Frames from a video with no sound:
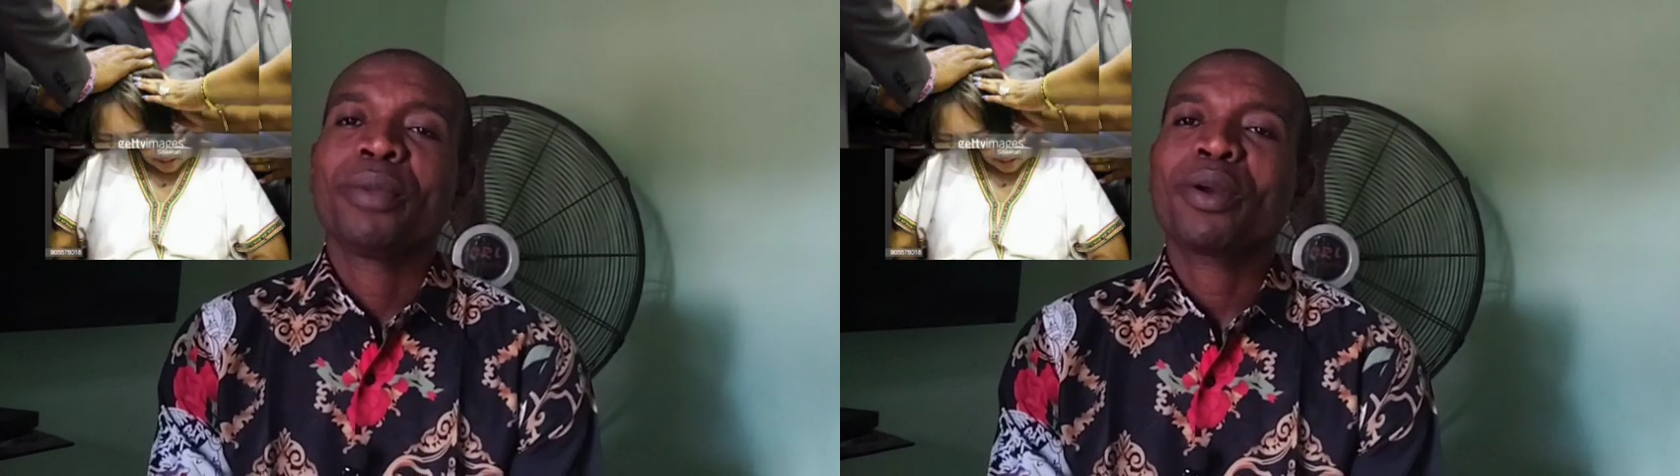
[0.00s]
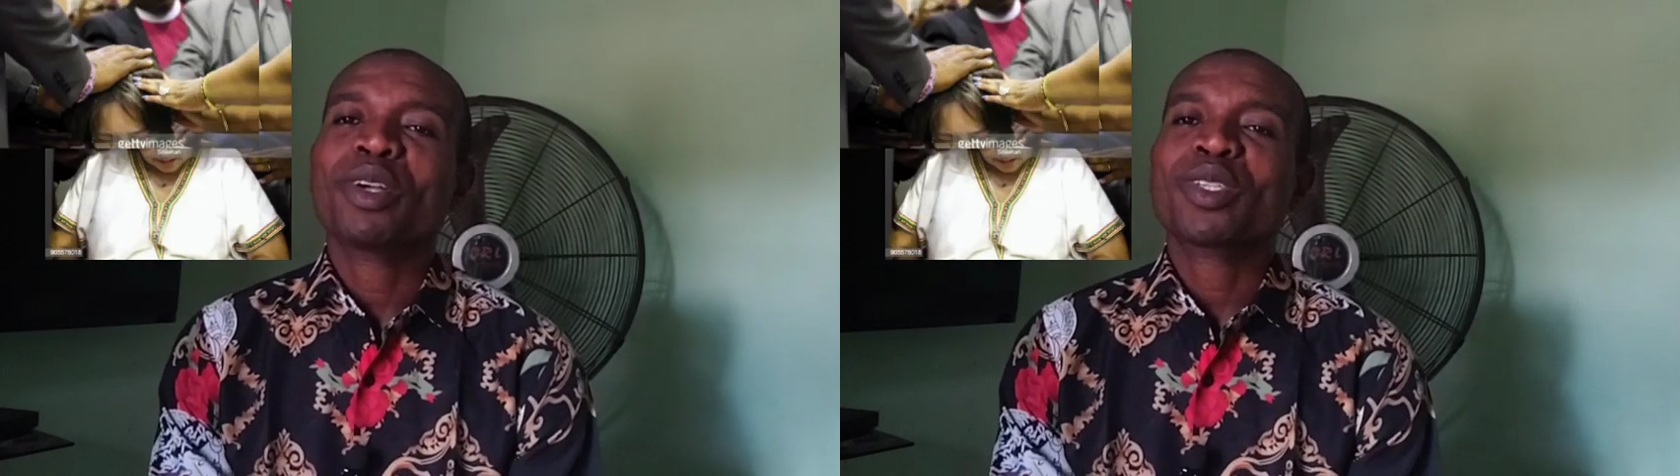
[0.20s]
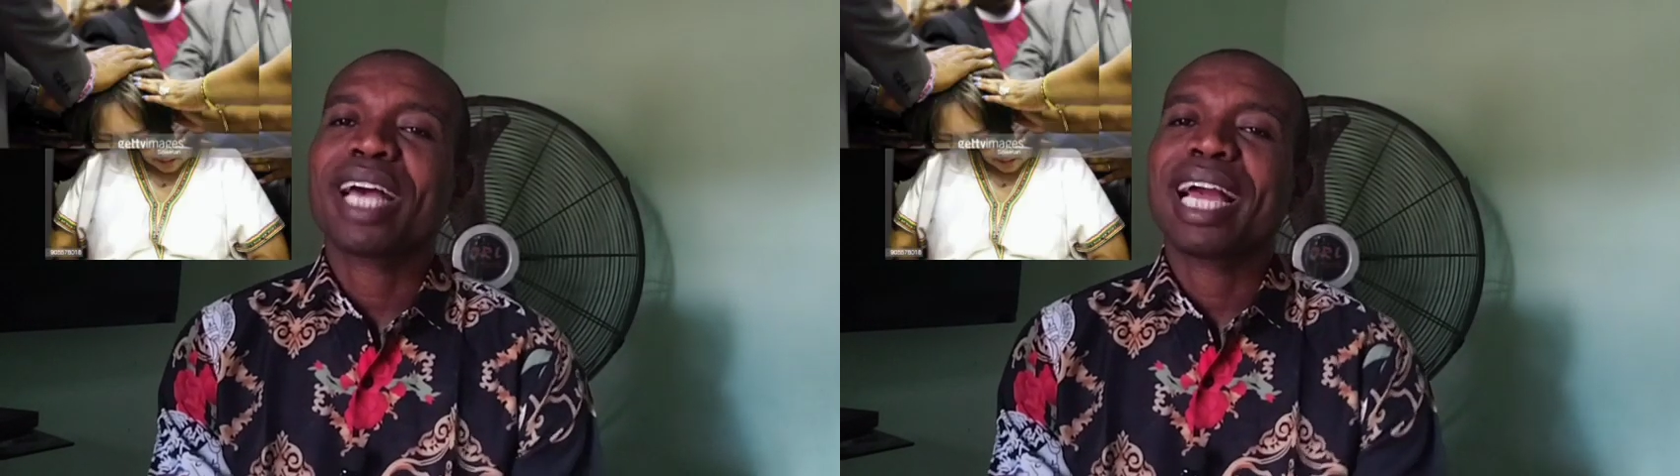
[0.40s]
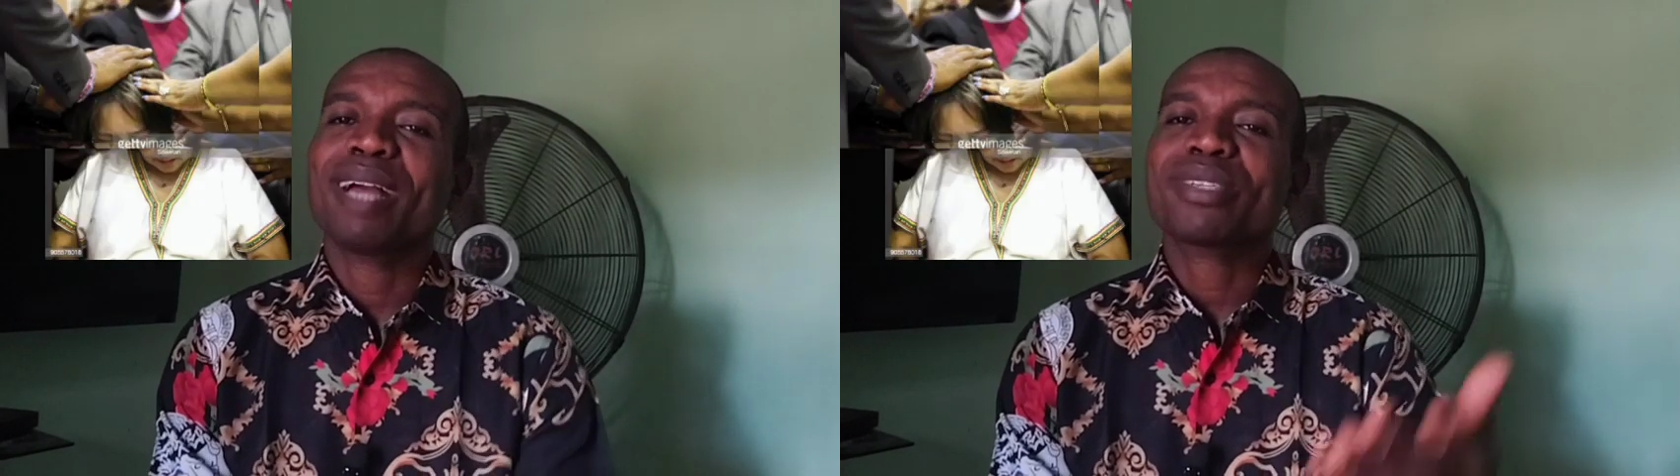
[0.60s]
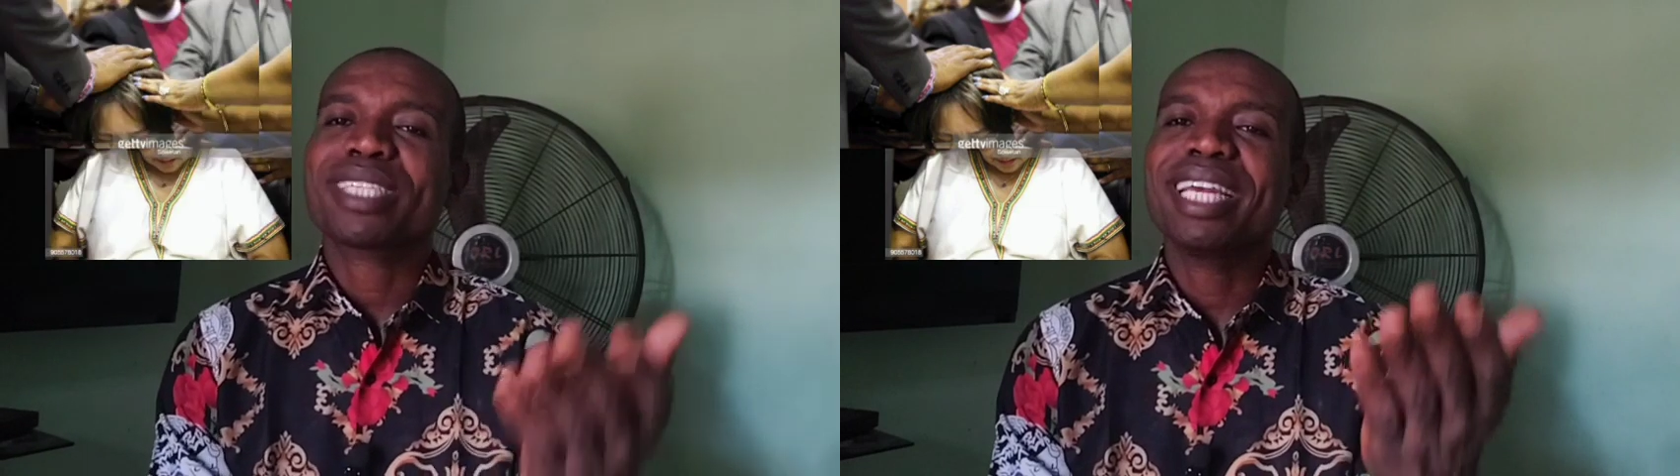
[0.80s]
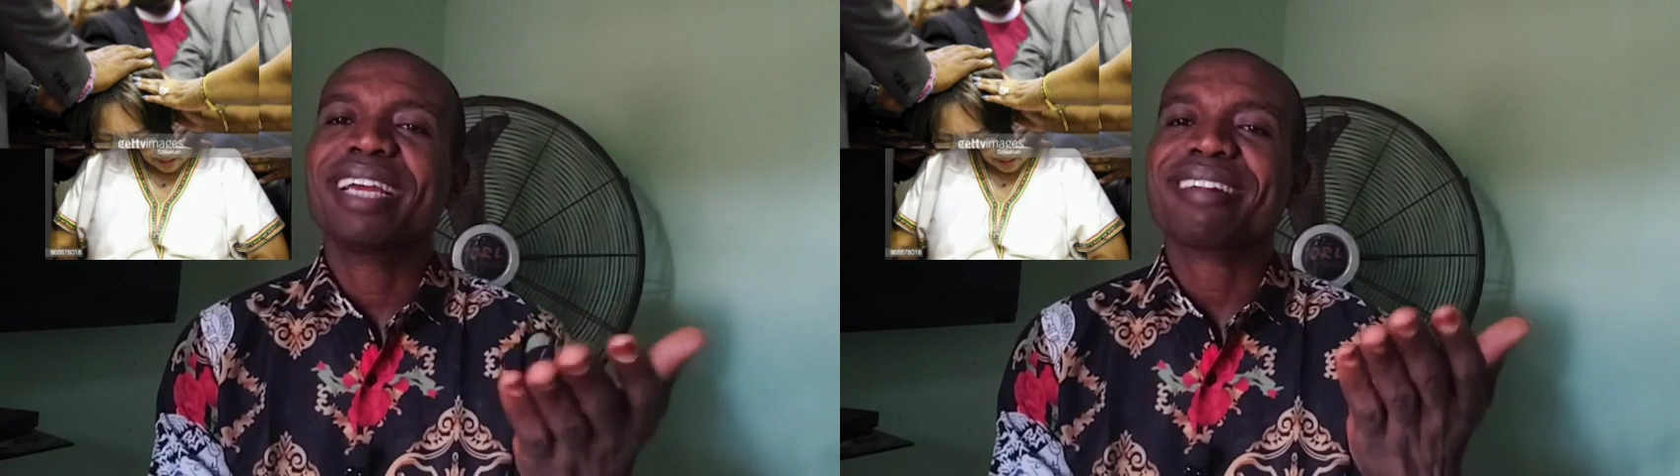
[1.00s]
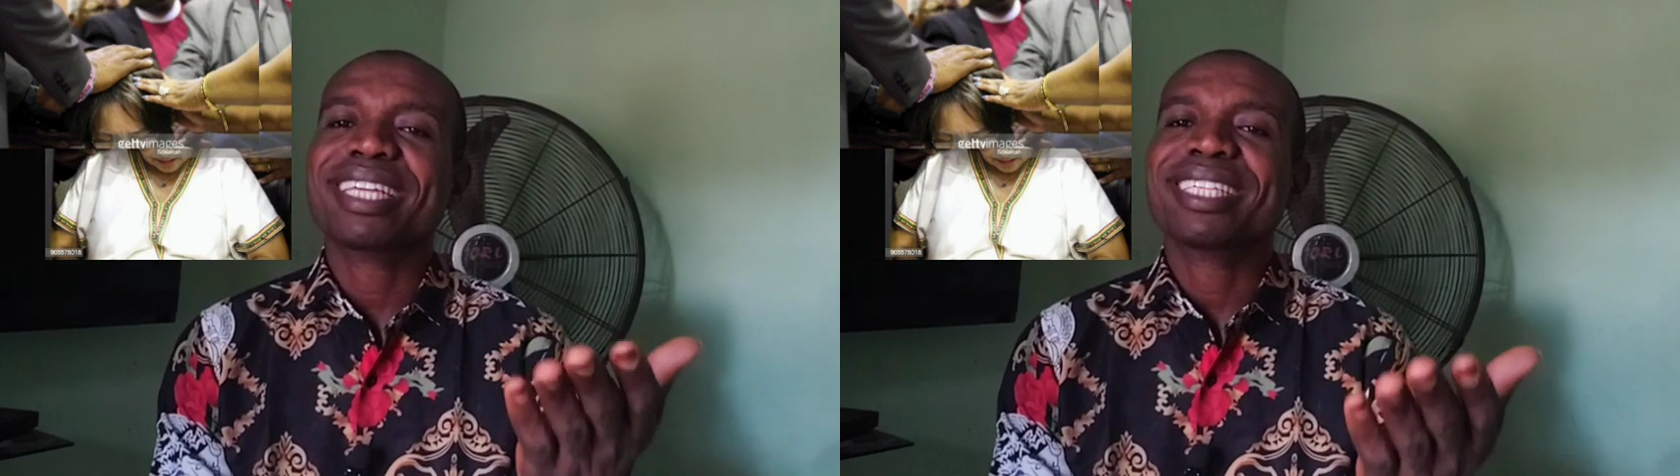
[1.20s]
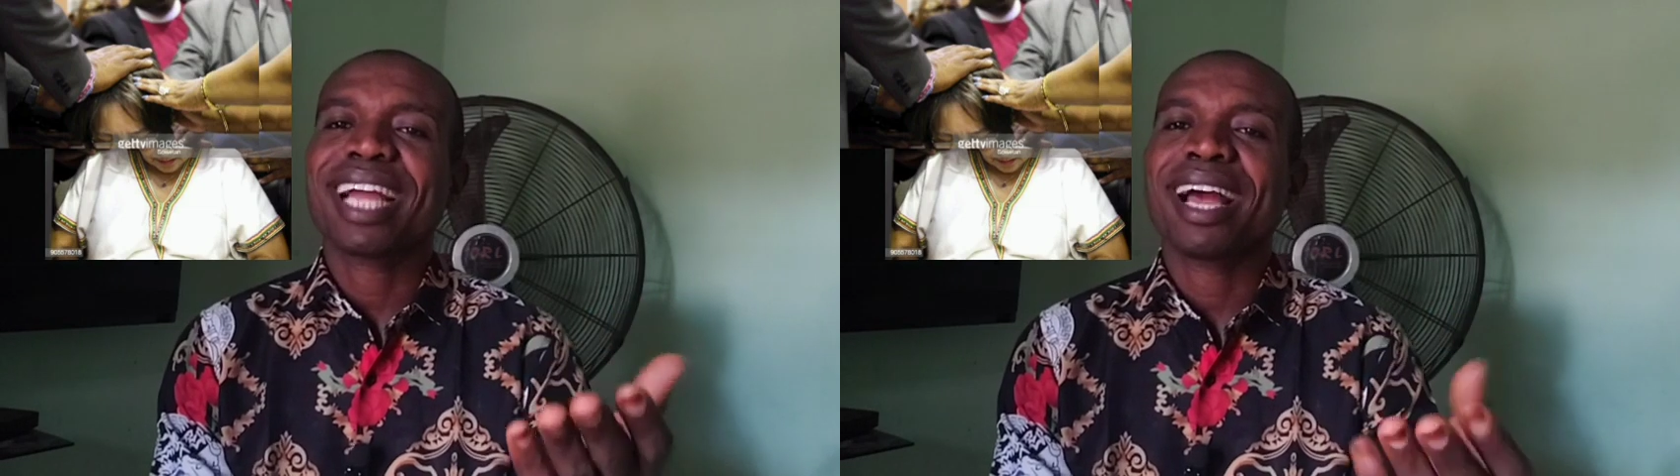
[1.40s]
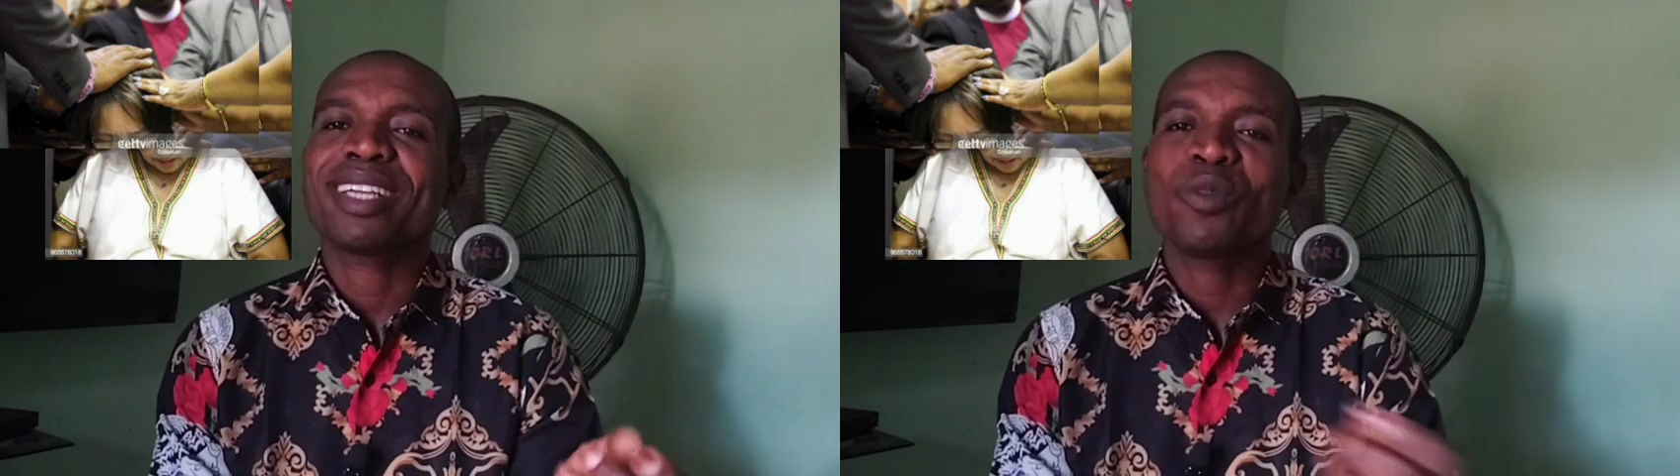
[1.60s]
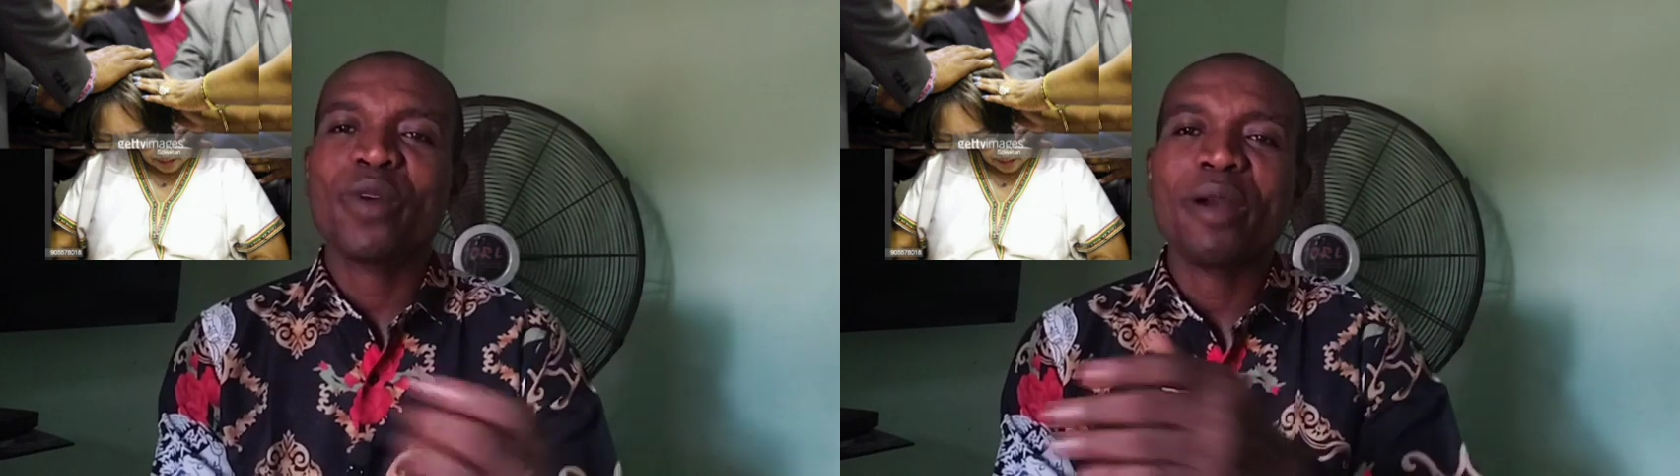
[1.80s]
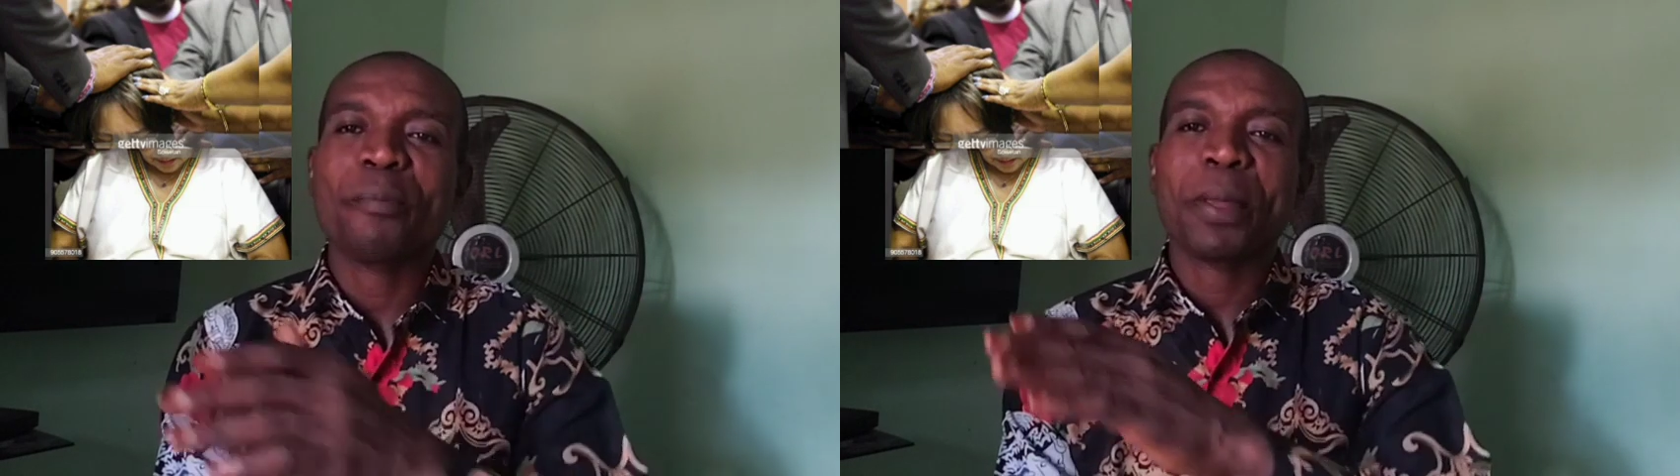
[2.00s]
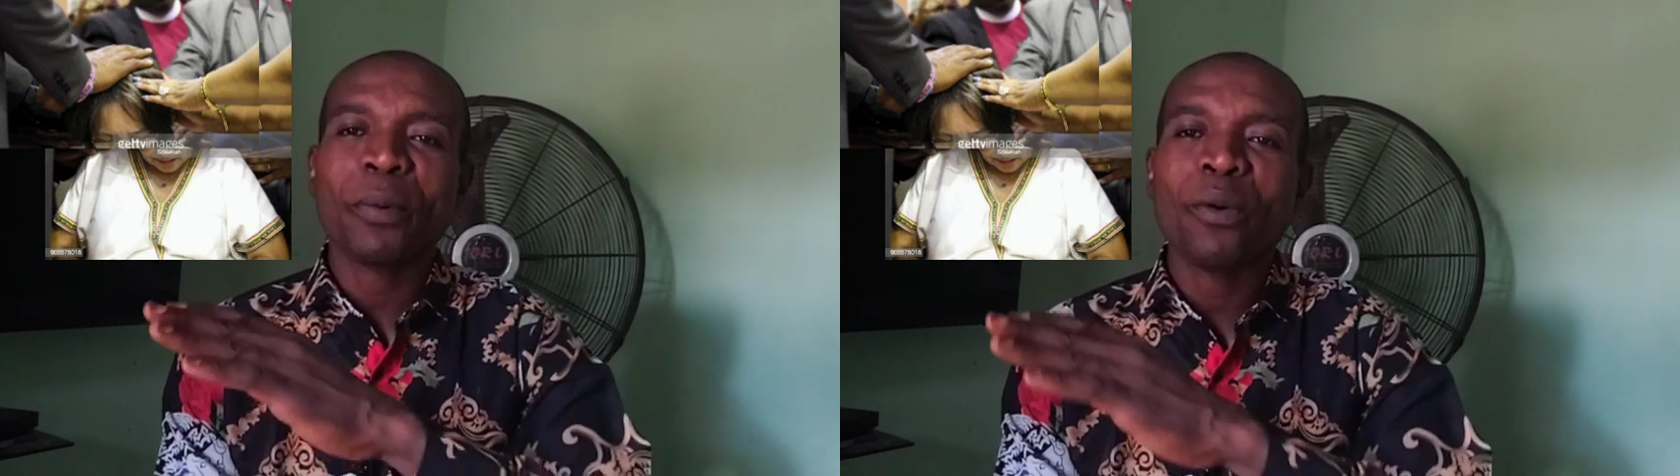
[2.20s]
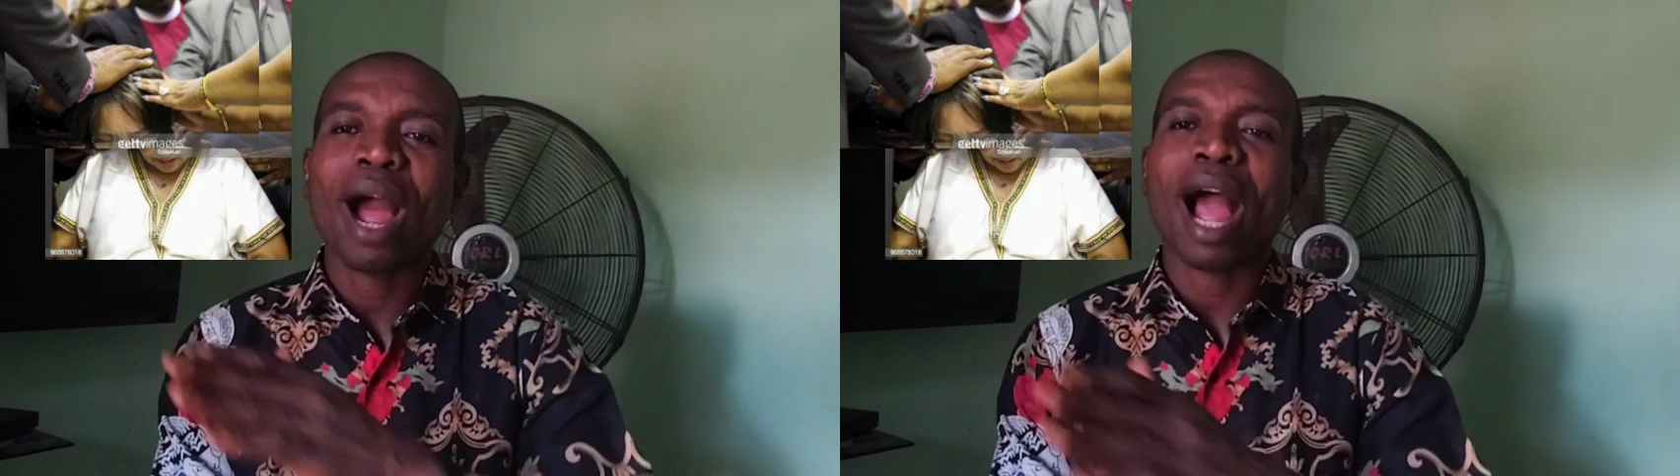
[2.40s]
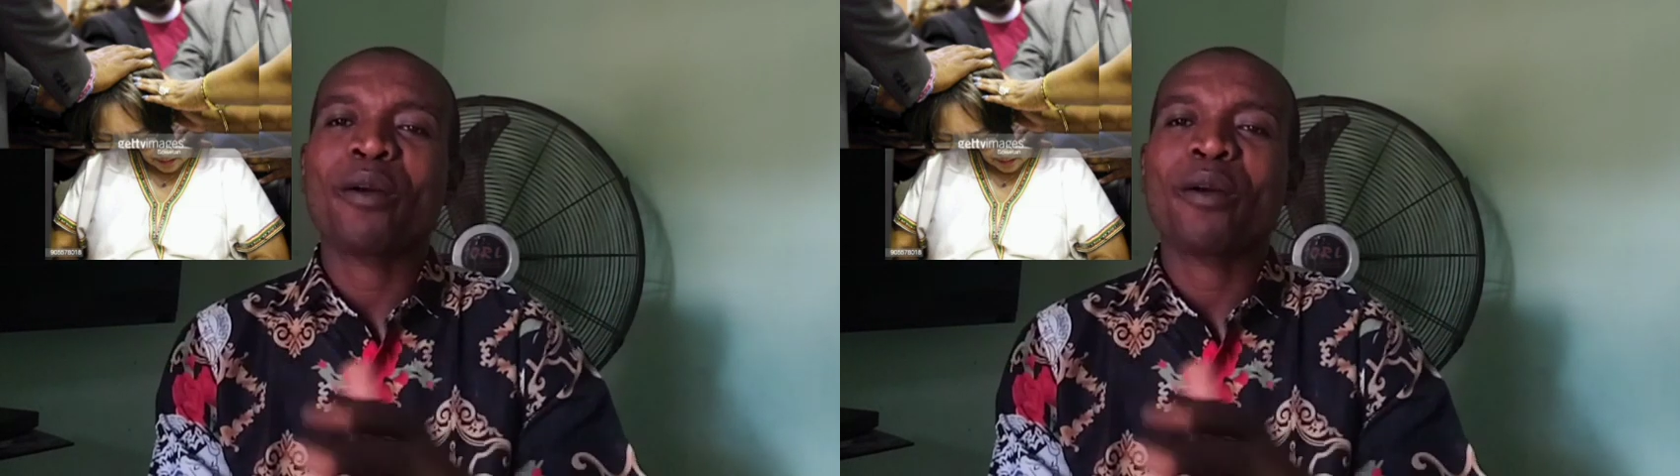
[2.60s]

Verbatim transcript: Because I am seeing right now the way people